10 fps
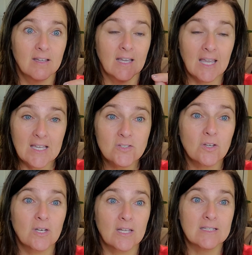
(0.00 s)
He's
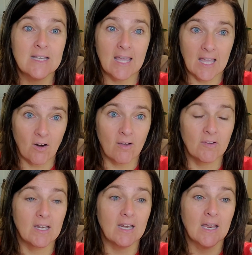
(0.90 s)
going to take care of
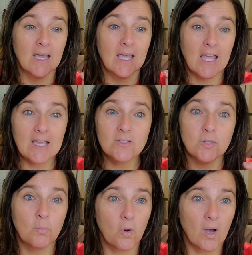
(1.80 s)
it. He's
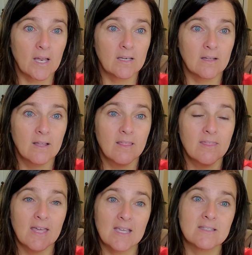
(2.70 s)
the one
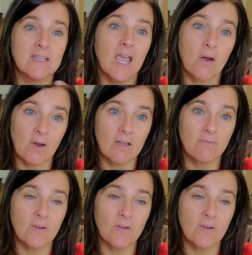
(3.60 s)
that is caring.